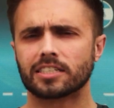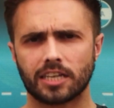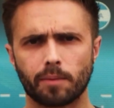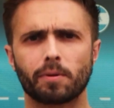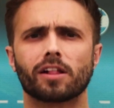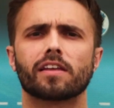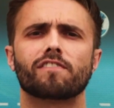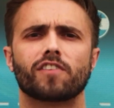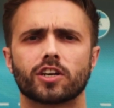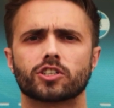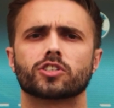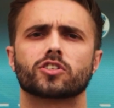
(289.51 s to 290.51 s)
Typically
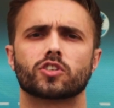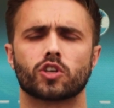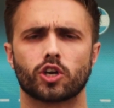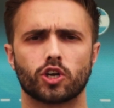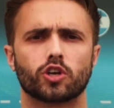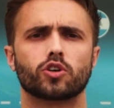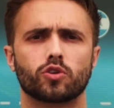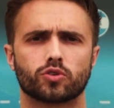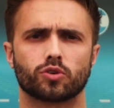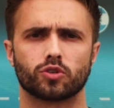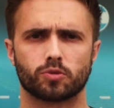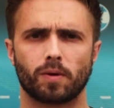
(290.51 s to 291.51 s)
functions as a good
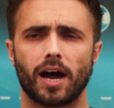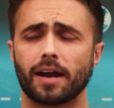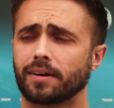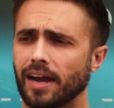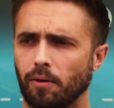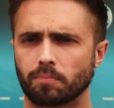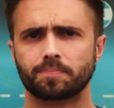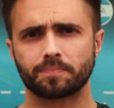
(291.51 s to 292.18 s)
neutral spot. Now,